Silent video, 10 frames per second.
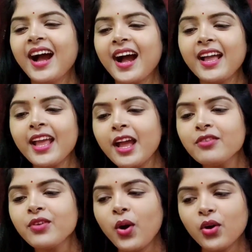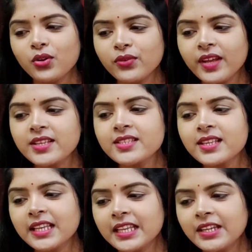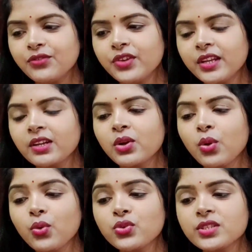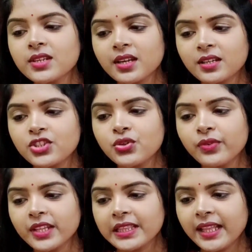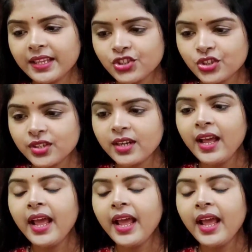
I have always lived in close touch with nature